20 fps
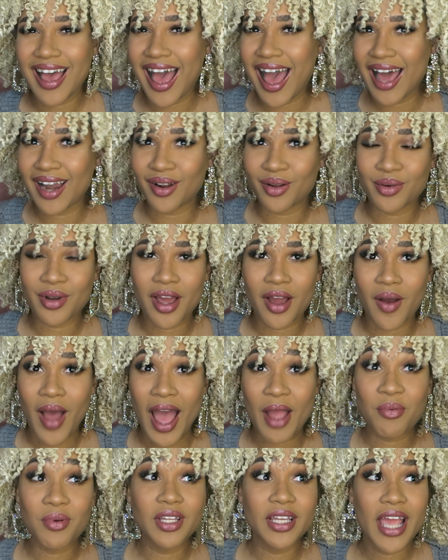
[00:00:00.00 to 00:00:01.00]
I don't know.
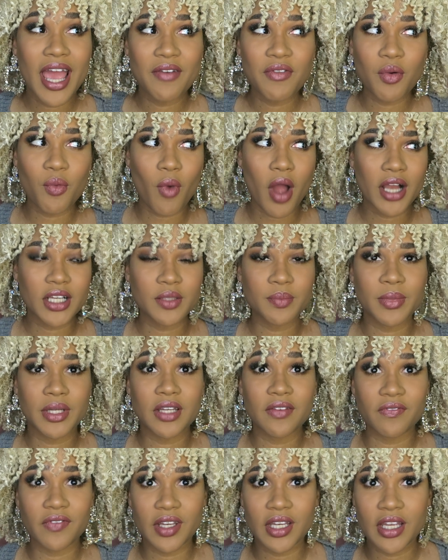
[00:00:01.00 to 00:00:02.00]
I really haven't watched
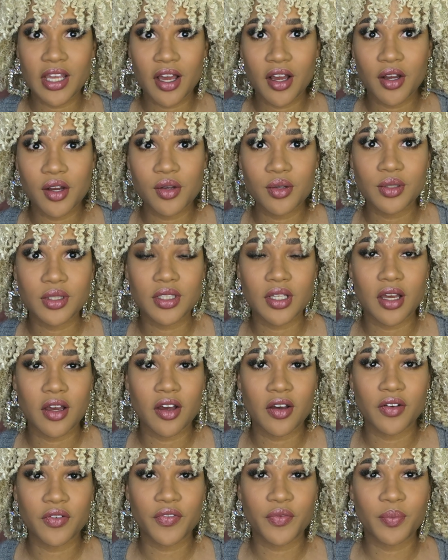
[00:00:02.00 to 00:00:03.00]
many videos
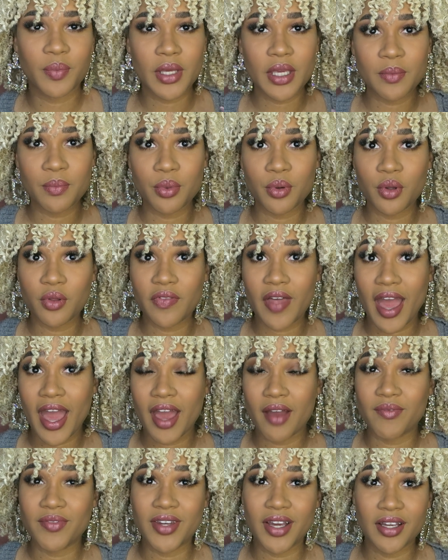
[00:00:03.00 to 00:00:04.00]
of people that
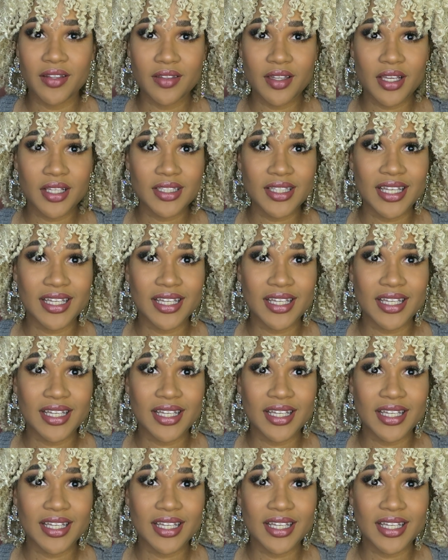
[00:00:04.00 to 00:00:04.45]
have done this,